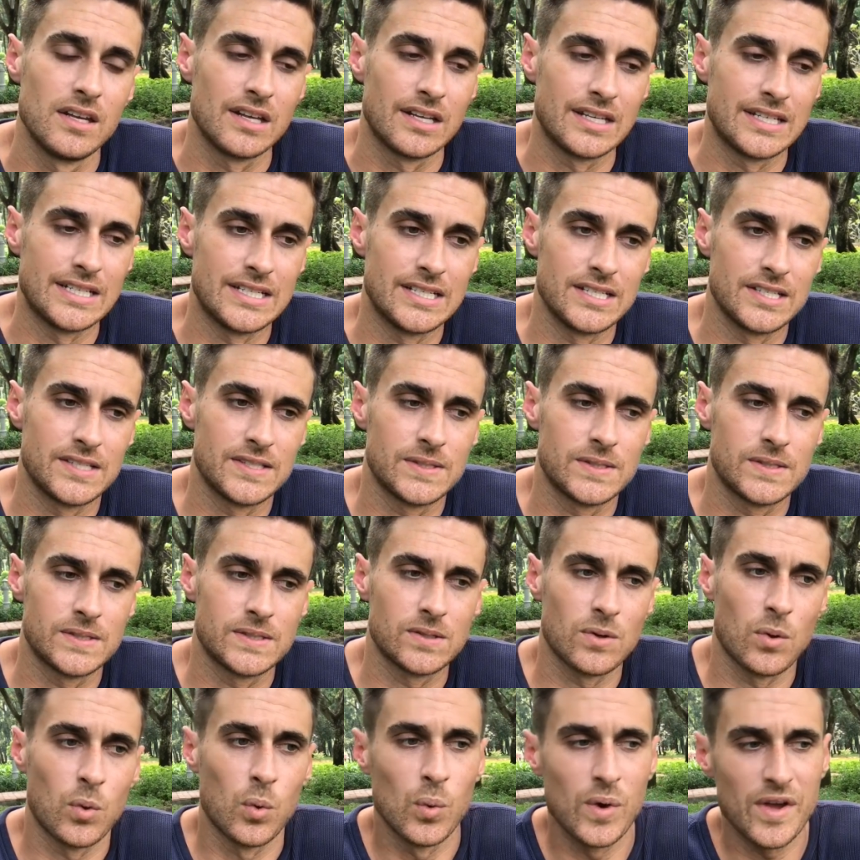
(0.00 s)

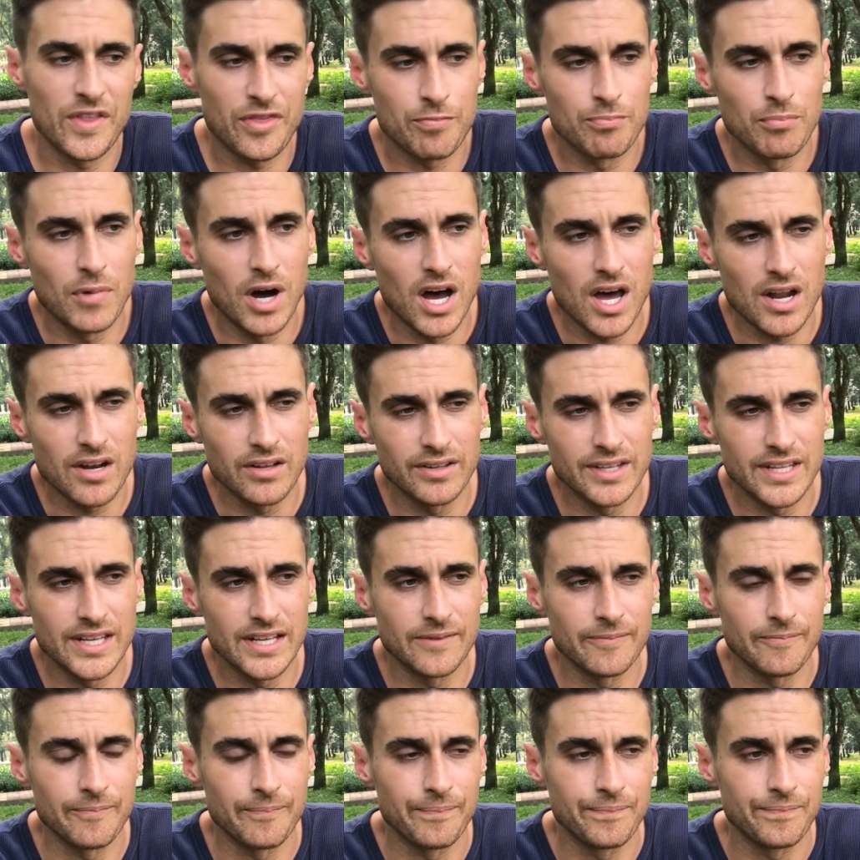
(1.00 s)
because with
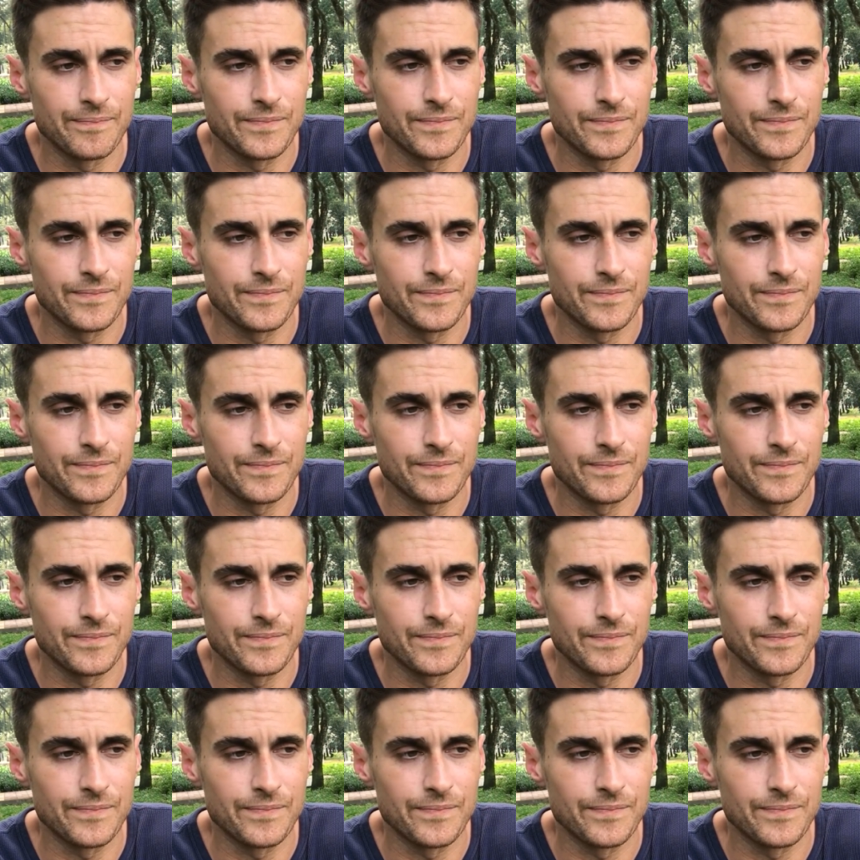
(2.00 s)
modeling,